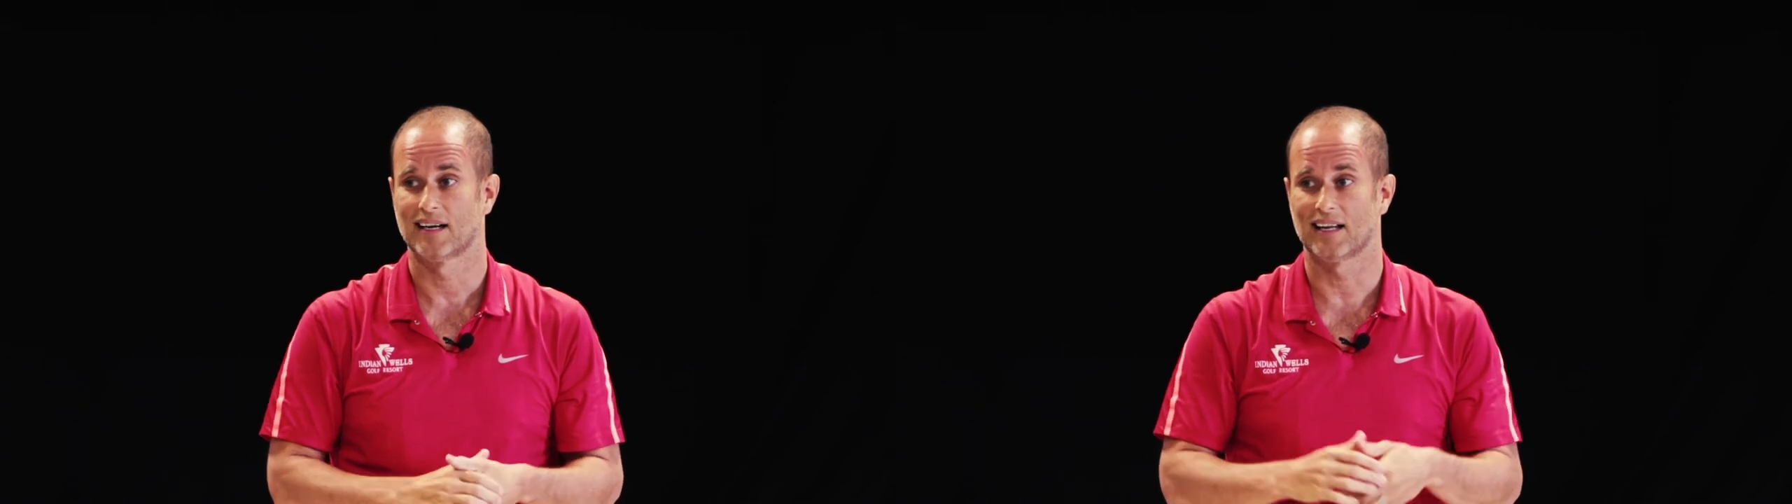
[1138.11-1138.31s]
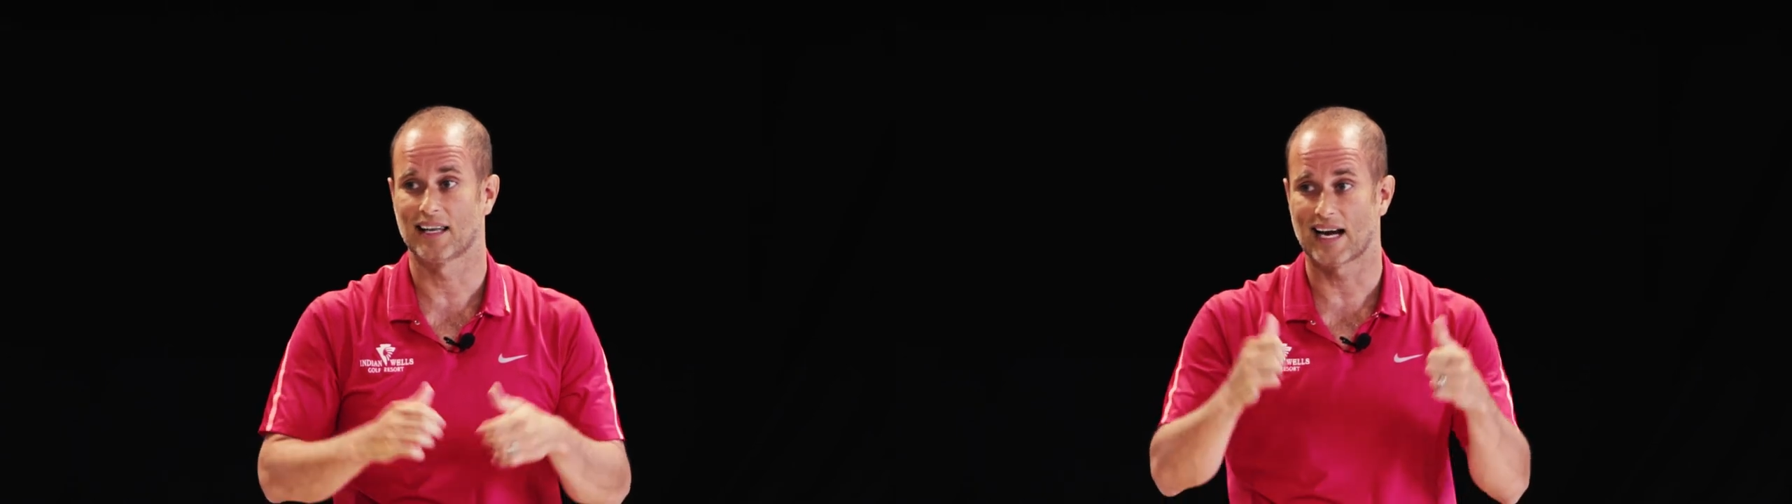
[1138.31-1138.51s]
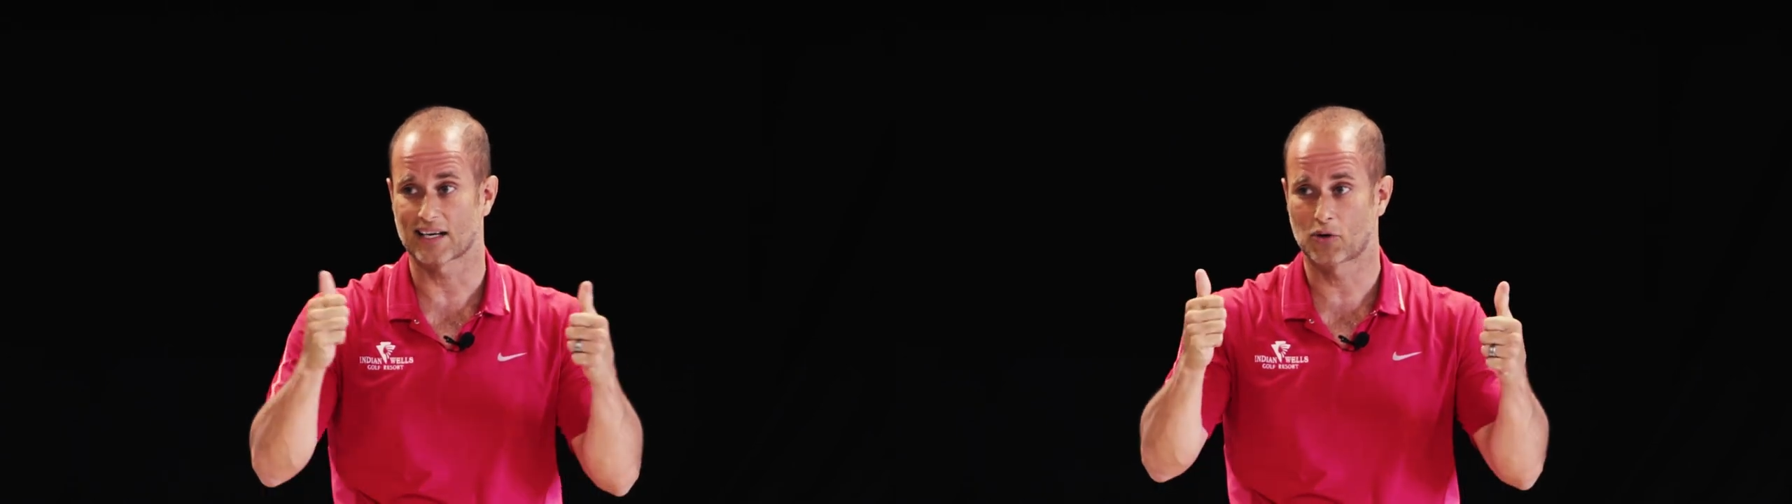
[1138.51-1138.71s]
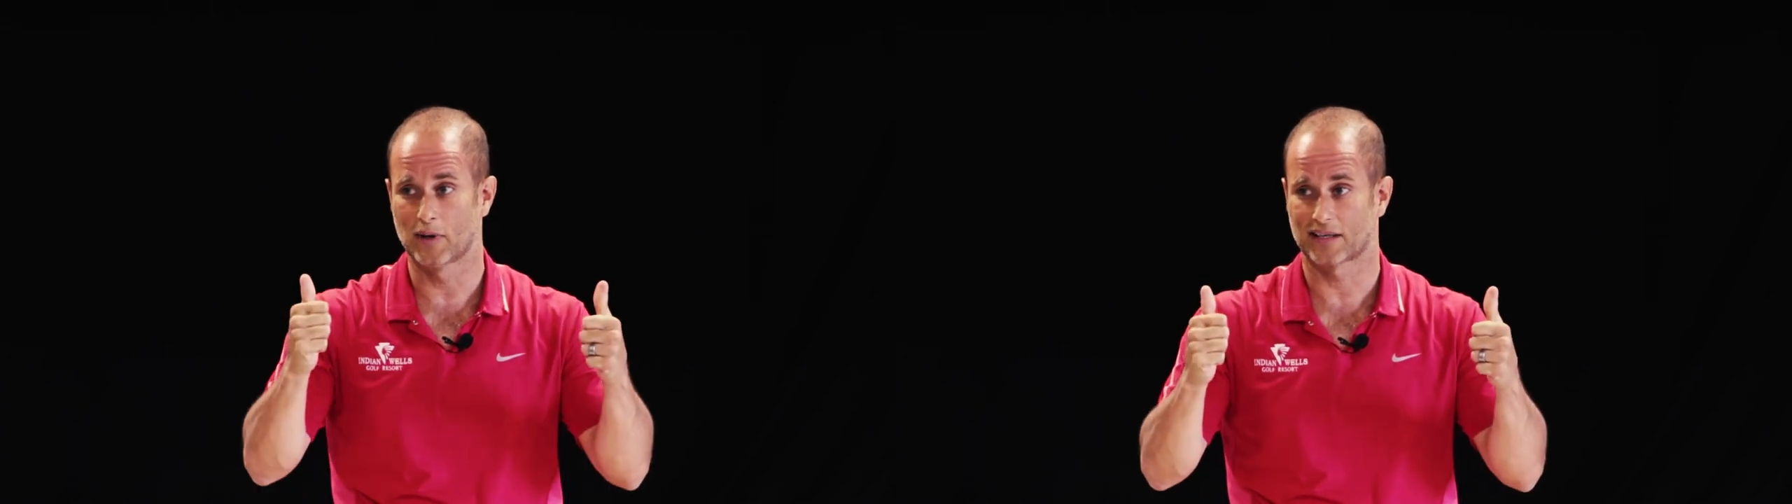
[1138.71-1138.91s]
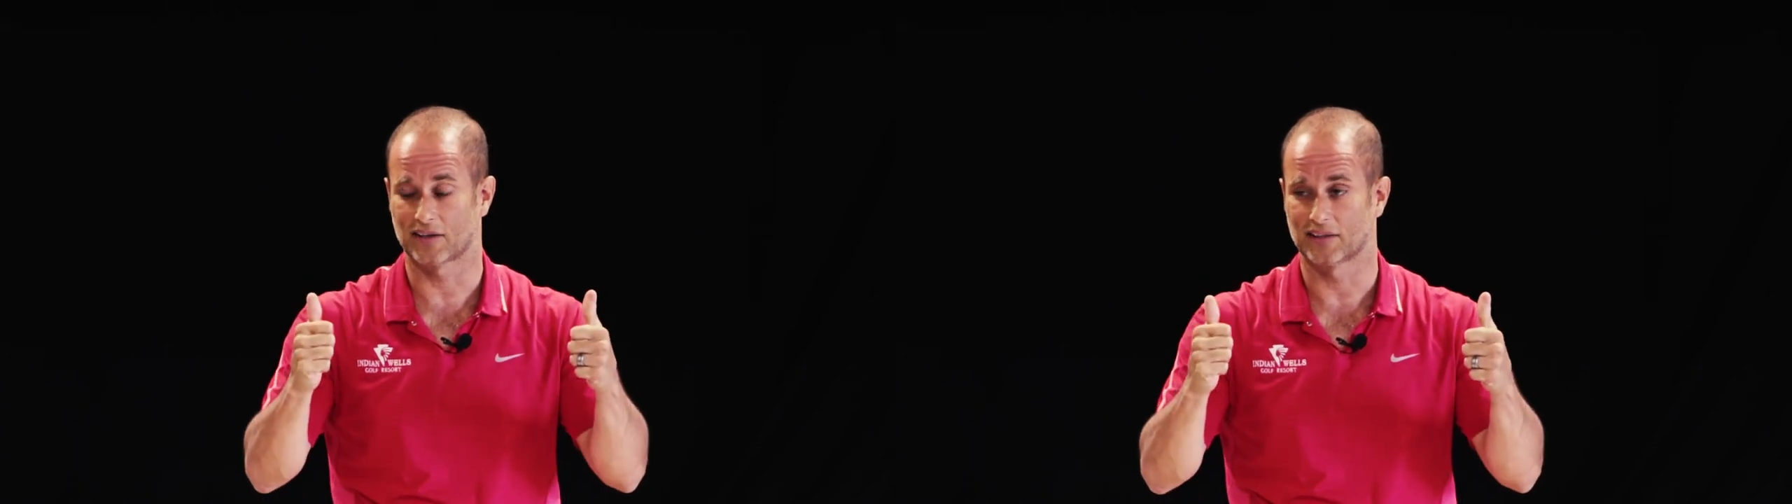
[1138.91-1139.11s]
a lot
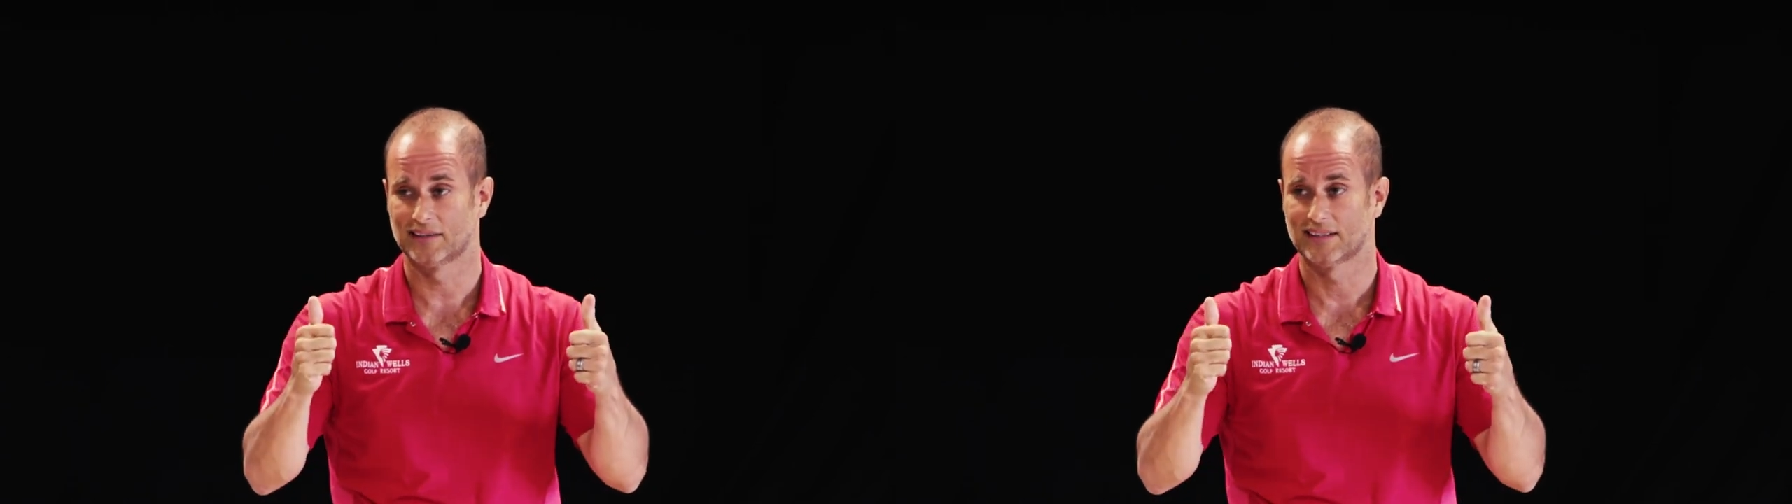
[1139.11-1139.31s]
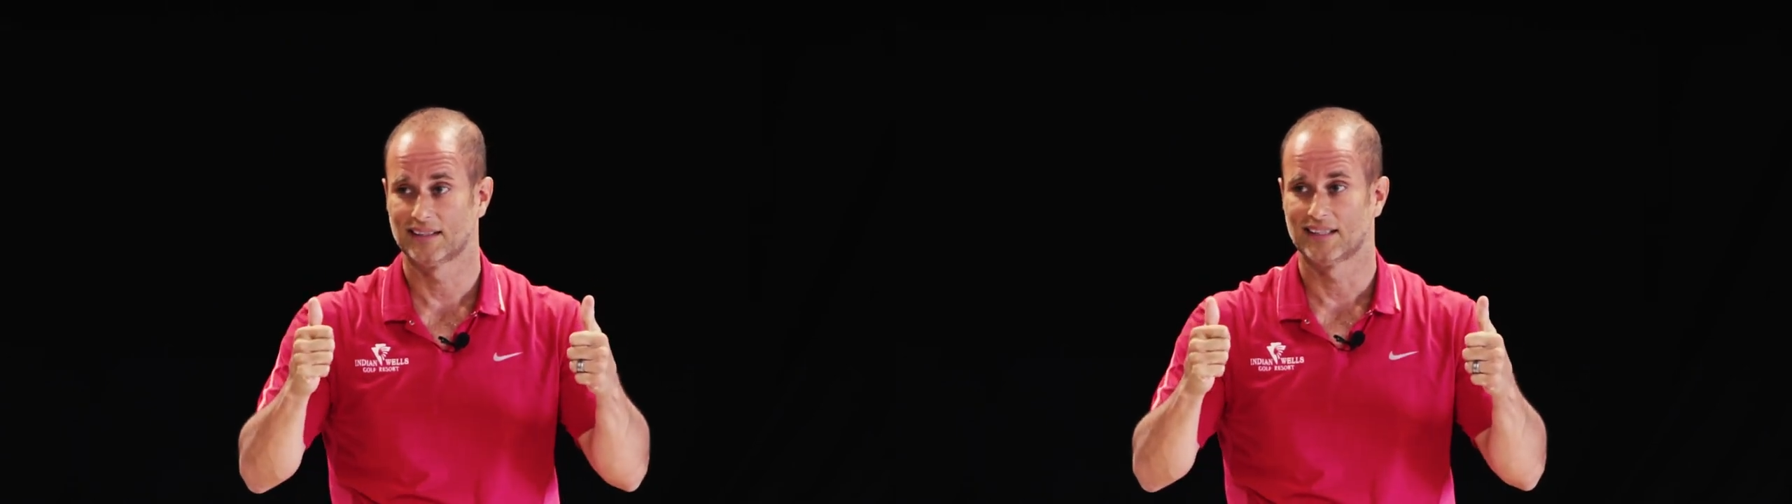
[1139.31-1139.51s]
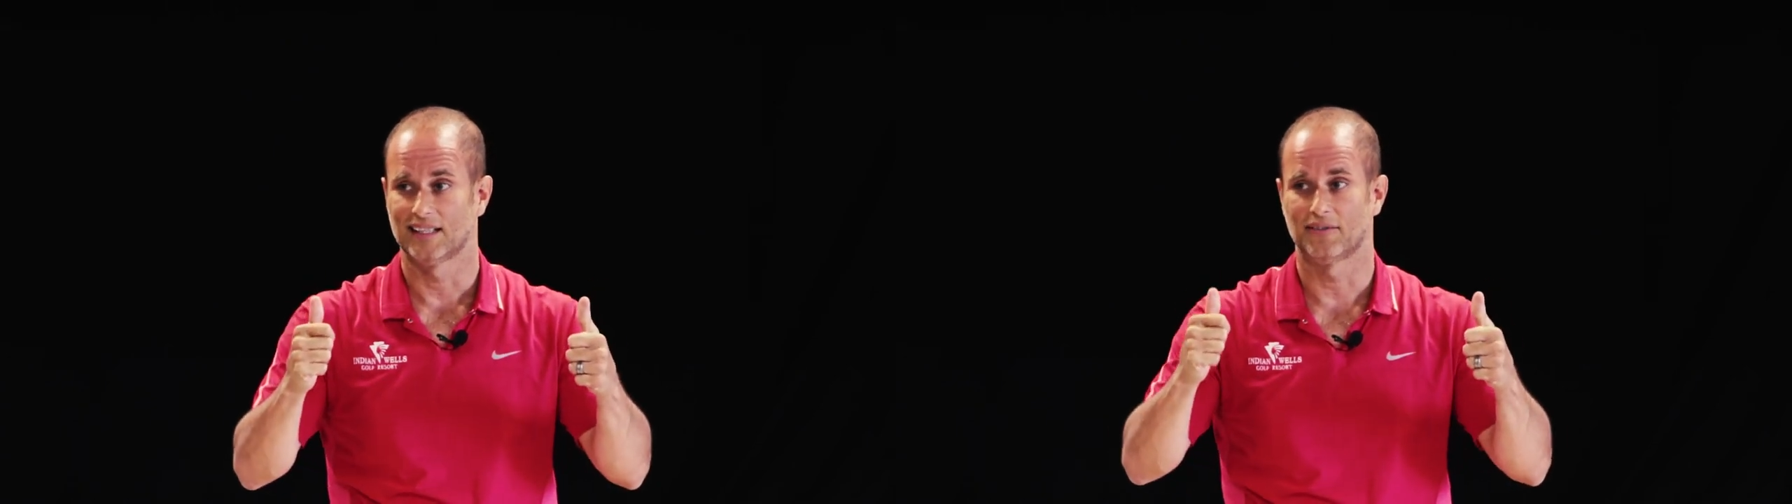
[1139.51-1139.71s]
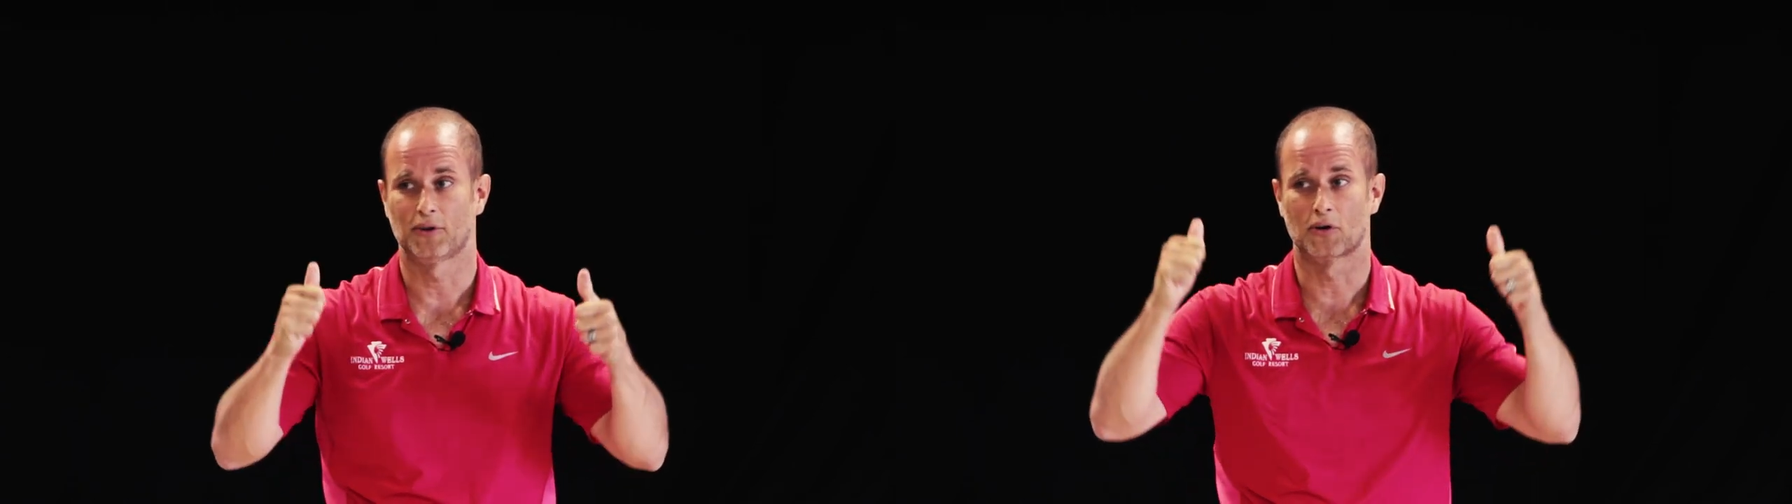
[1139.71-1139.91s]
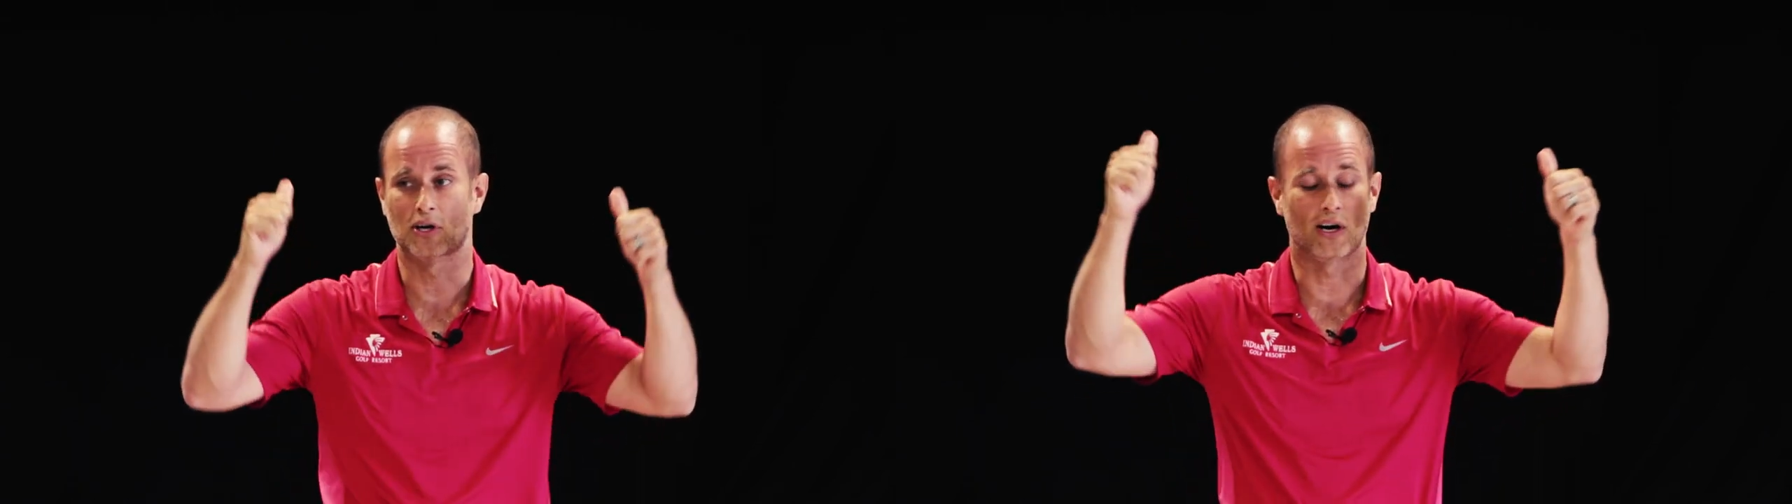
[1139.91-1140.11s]
quicker
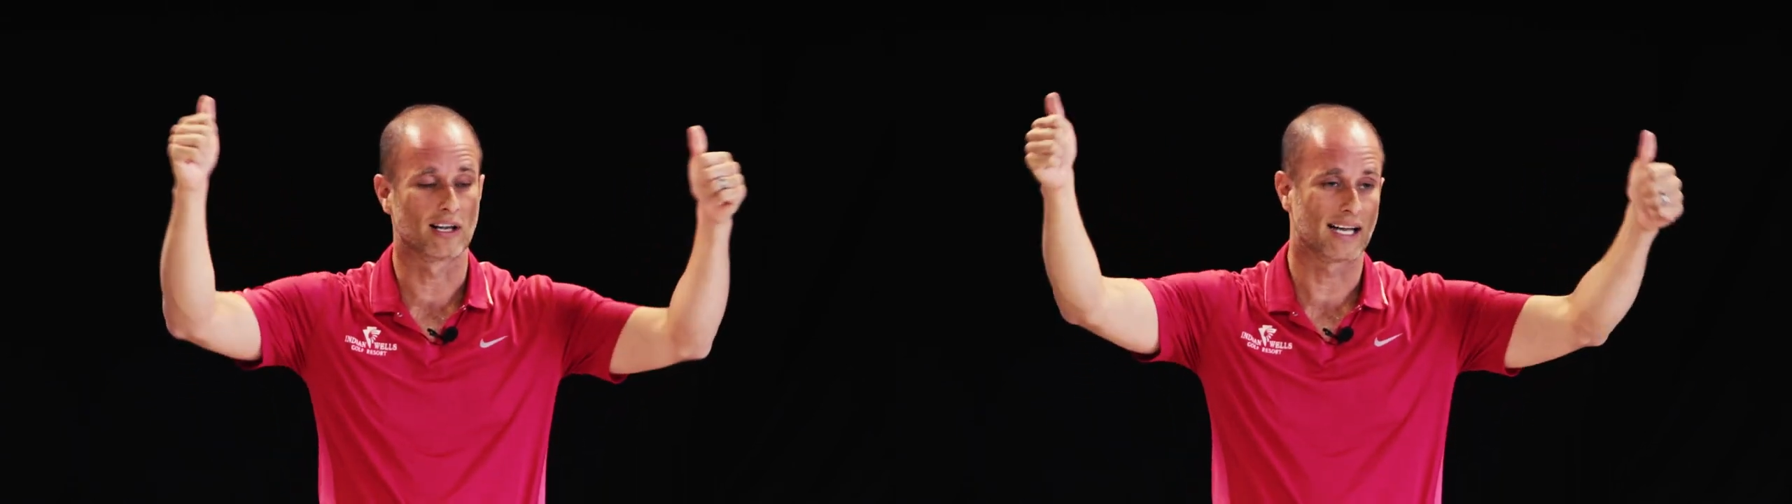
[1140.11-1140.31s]
if you'll call